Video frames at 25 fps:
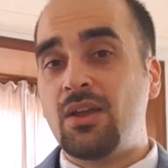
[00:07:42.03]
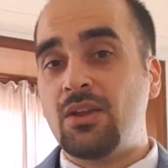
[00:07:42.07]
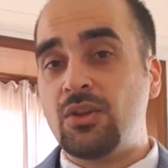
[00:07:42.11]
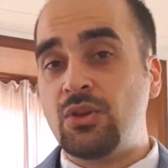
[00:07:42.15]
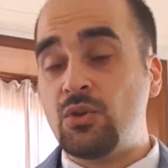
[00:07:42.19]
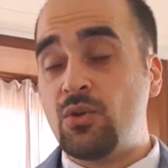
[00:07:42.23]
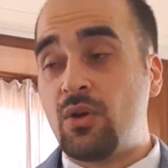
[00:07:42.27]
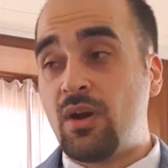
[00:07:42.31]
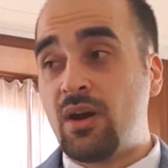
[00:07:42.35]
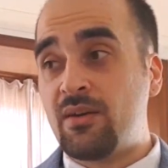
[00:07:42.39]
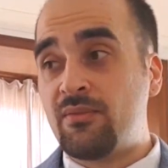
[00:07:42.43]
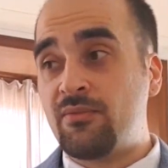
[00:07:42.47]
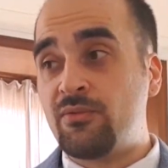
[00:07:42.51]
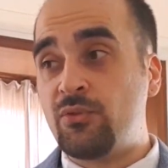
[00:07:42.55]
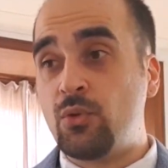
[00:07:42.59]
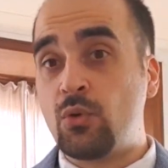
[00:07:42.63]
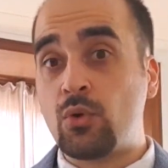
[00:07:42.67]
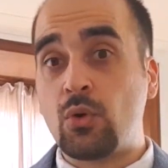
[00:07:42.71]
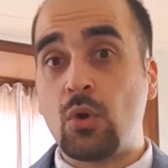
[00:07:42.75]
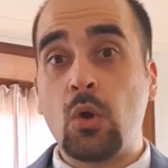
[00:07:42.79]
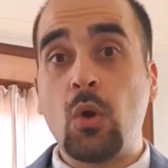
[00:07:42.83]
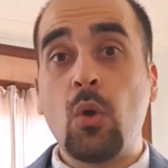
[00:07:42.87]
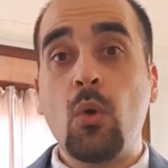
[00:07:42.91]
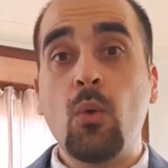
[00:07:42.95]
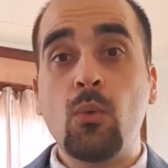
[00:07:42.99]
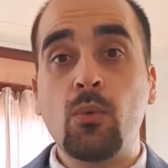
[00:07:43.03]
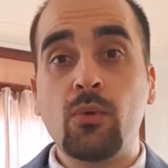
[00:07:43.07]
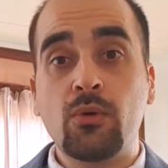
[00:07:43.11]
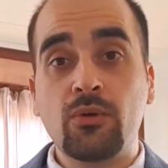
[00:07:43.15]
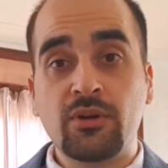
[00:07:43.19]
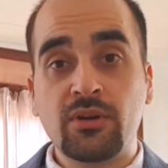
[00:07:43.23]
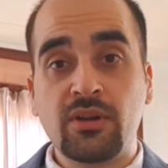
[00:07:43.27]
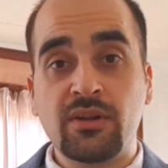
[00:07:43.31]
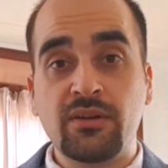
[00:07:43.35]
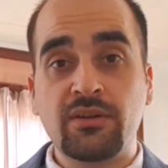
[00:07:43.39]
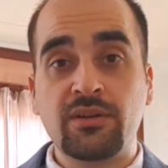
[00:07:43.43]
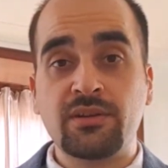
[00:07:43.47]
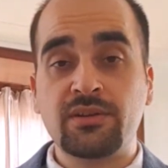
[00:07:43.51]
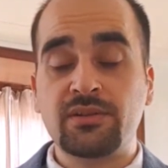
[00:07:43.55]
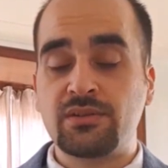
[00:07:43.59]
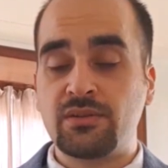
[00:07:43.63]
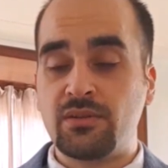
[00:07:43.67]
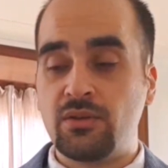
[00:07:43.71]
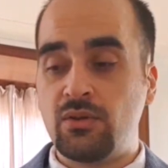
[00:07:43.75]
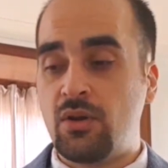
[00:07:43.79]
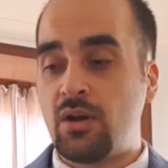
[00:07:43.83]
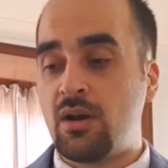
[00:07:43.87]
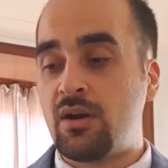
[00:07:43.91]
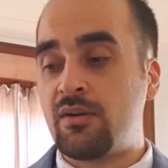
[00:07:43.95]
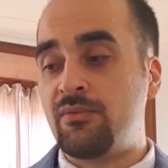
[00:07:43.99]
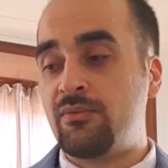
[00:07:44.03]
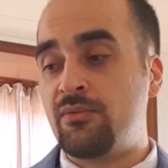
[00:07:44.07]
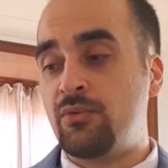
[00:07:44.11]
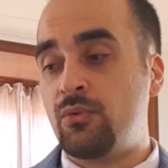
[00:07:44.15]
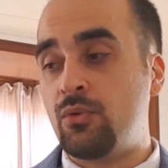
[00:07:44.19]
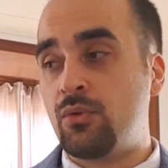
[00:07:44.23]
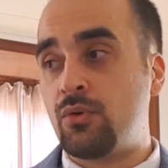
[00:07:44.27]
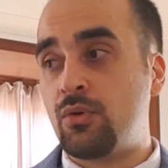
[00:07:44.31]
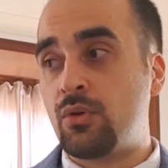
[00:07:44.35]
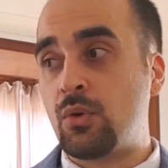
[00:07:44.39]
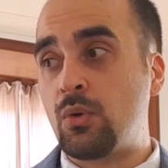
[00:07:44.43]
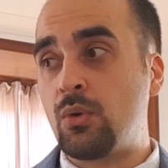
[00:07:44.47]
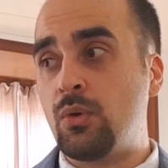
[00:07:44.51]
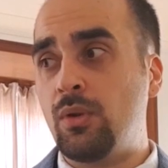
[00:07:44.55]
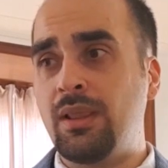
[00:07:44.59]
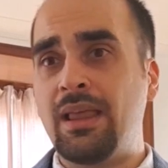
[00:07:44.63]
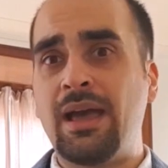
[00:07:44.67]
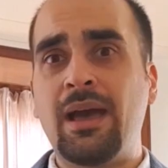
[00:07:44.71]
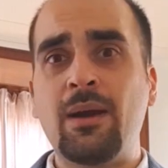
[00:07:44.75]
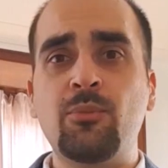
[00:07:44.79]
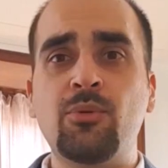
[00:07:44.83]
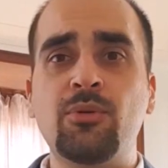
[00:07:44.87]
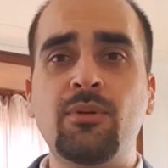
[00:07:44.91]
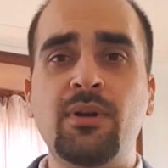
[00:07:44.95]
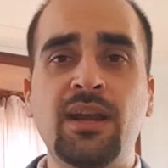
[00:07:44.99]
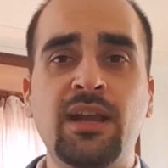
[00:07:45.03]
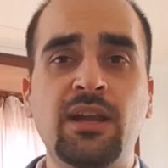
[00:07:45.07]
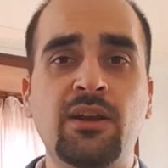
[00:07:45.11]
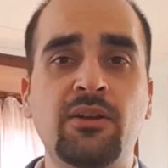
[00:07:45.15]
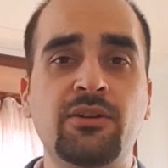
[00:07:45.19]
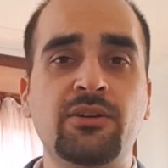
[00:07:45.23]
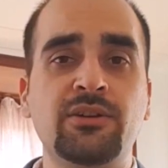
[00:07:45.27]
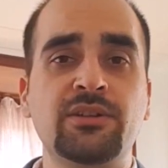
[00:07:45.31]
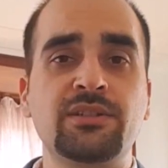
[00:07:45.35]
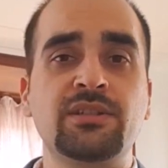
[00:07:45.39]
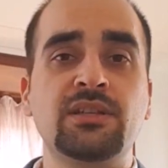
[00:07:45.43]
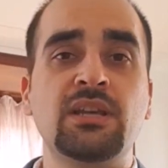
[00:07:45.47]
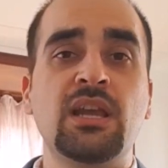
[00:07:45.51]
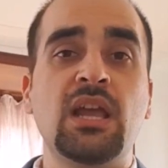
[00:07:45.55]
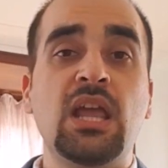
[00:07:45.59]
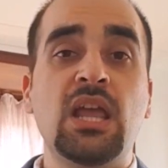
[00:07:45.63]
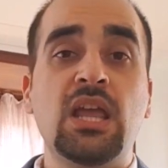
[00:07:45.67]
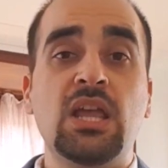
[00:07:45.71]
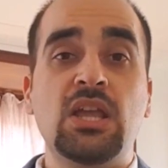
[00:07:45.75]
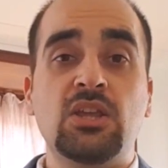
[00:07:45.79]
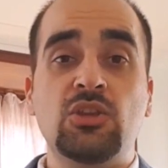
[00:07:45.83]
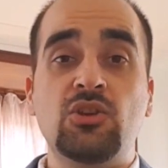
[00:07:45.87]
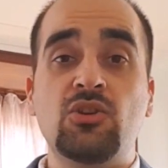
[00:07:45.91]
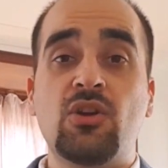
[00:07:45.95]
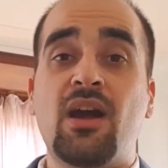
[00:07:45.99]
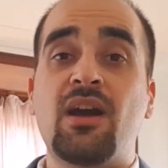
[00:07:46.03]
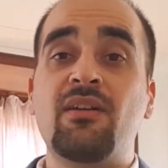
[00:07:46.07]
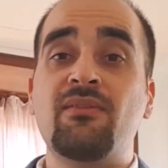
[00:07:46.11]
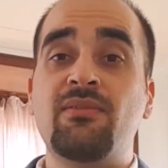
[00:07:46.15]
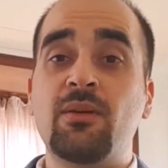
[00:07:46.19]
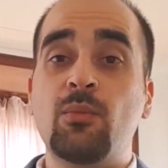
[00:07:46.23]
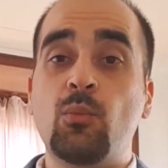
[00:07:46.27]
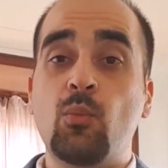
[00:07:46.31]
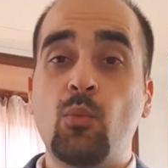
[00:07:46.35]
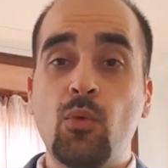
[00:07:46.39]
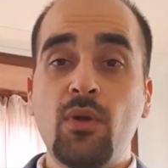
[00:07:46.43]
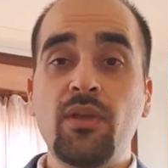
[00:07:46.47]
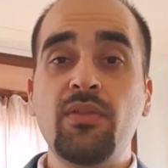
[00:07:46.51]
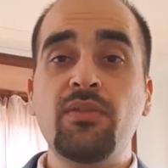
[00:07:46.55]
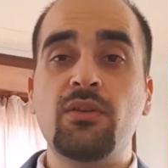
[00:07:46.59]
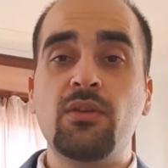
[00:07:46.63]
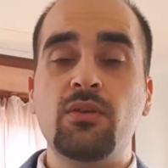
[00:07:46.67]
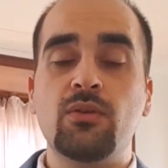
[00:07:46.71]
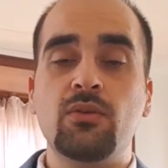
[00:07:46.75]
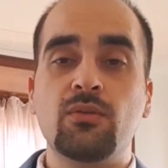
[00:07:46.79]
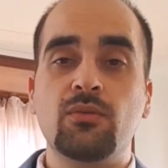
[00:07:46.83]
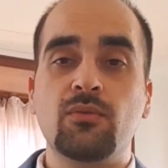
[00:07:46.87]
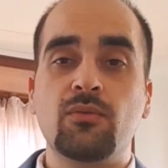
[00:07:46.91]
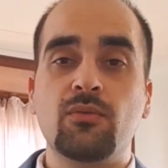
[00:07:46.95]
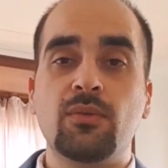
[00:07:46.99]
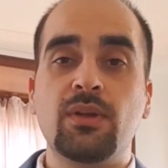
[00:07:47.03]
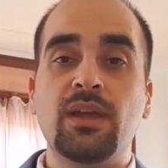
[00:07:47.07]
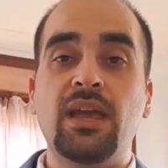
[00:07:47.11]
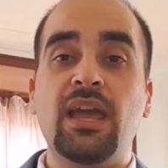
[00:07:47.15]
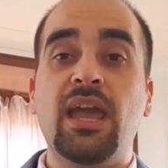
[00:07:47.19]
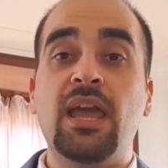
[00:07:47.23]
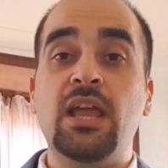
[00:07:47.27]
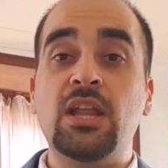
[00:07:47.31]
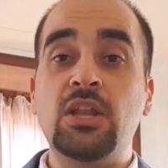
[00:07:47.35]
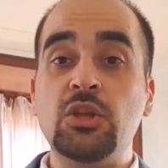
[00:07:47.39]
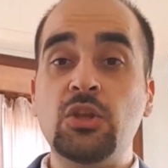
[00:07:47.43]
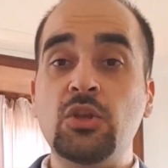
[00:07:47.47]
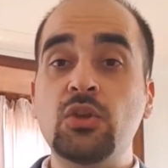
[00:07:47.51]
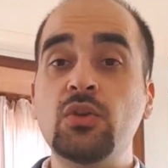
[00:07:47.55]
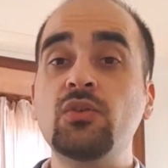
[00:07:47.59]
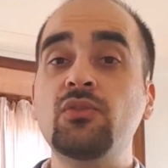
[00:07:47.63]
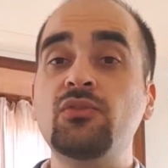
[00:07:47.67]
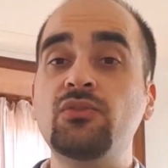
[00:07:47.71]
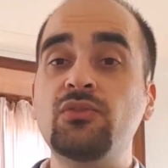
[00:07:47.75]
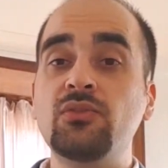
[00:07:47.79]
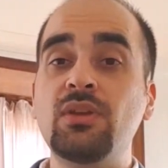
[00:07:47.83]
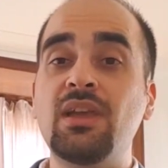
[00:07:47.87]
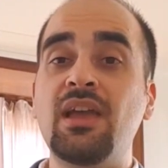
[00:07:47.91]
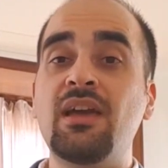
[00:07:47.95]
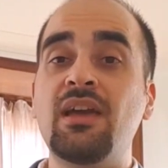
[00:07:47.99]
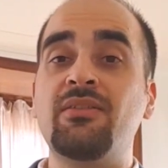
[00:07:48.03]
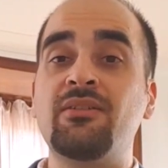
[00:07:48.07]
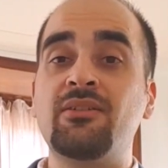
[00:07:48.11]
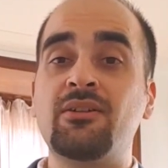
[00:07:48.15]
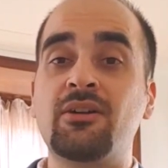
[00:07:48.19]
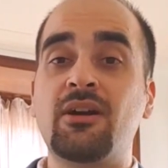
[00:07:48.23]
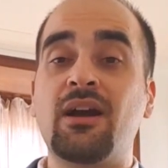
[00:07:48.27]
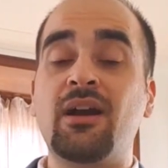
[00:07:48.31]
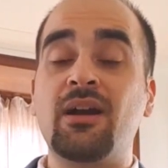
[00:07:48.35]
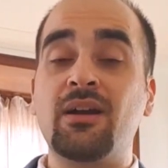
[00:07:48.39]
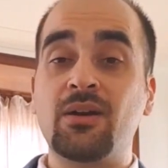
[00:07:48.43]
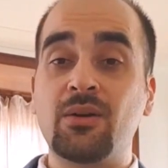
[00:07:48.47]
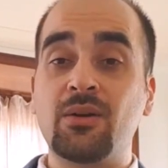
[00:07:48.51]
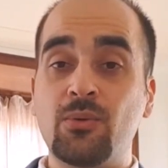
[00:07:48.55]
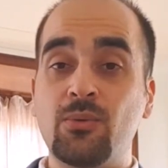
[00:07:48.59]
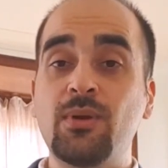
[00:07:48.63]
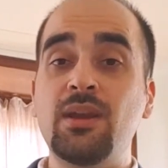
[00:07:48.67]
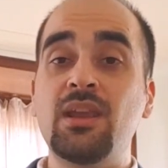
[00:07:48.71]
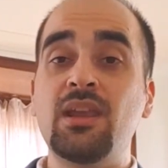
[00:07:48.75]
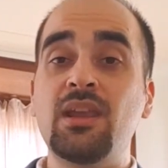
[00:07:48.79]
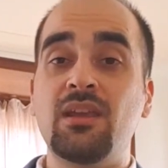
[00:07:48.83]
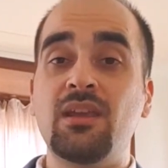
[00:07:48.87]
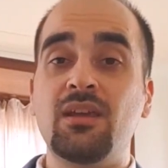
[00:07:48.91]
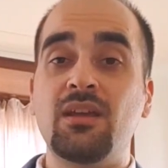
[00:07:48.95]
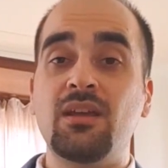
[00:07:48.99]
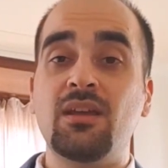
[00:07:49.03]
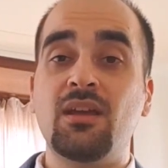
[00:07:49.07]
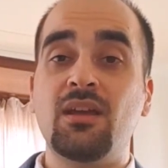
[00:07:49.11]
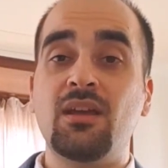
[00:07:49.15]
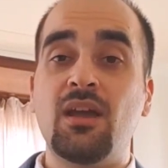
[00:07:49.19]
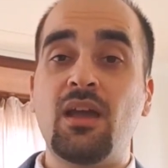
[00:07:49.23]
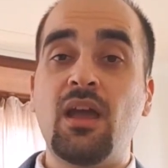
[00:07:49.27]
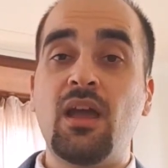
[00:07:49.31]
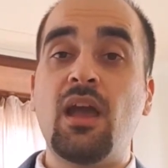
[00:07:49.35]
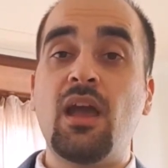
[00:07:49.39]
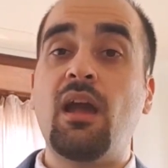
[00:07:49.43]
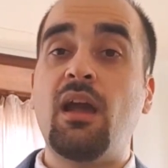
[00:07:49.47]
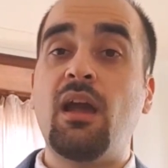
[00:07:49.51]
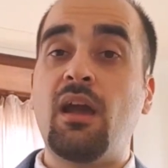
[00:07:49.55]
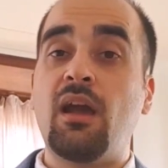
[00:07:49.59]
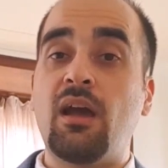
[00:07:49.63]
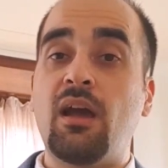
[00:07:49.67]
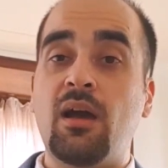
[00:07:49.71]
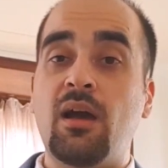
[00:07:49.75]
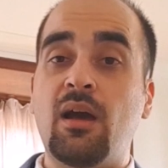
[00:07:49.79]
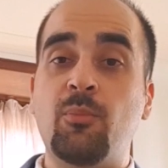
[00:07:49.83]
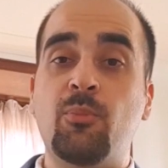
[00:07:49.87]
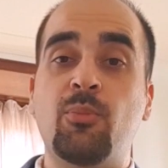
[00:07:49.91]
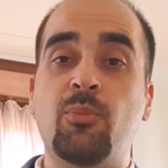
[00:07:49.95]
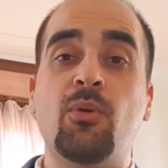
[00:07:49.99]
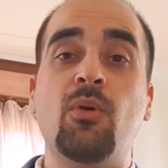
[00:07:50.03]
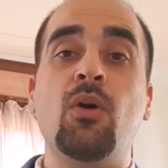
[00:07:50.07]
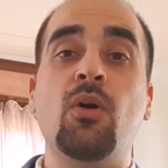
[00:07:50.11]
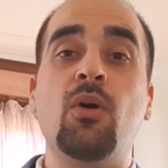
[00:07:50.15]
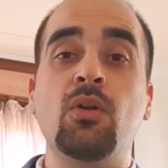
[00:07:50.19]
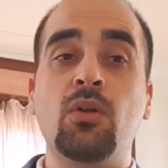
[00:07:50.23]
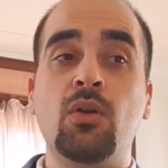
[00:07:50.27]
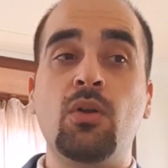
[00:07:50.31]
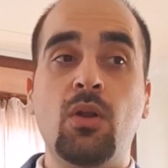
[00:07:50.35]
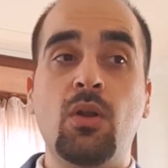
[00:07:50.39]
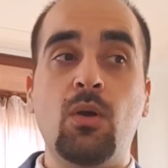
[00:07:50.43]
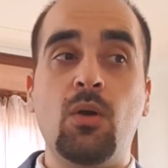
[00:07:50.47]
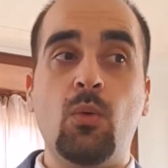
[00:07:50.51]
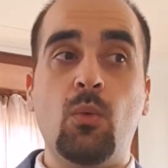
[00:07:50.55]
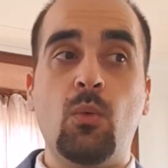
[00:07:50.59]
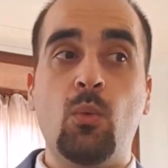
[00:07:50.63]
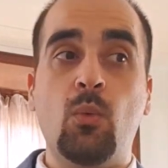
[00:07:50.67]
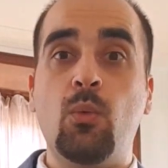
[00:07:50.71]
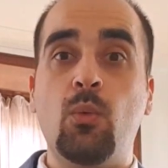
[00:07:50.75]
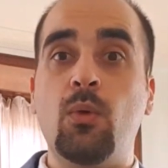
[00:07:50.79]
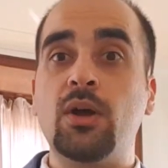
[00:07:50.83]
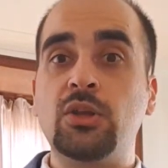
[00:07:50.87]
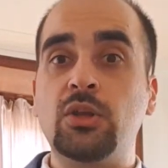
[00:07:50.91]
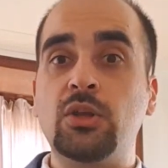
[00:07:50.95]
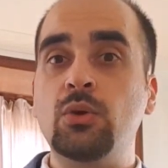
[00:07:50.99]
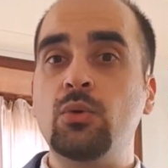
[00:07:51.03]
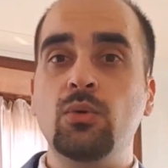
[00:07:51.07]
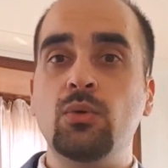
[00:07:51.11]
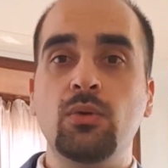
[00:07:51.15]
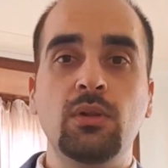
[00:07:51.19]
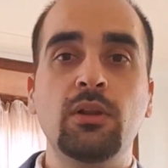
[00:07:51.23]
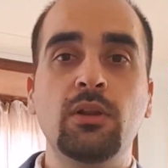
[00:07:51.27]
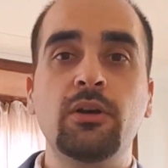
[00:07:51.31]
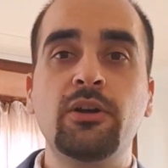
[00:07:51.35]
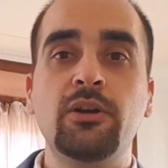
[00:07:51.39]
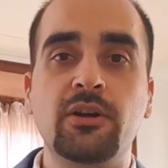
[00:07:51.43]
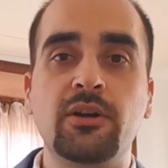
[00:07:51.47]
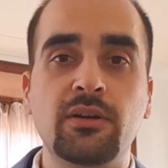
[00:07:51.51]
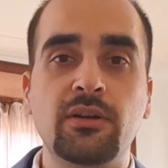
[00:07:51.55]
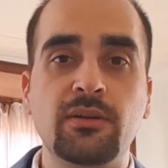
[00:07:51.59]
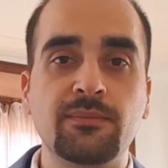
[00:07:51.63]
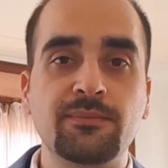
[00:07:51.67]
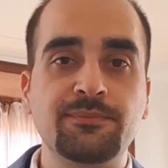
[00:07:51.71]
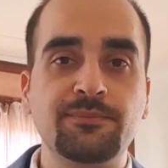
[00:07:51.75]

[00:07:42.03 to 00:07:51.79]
you have your co-workers, you have your collaborators, you have them with you, and you together agree upon what you will learn.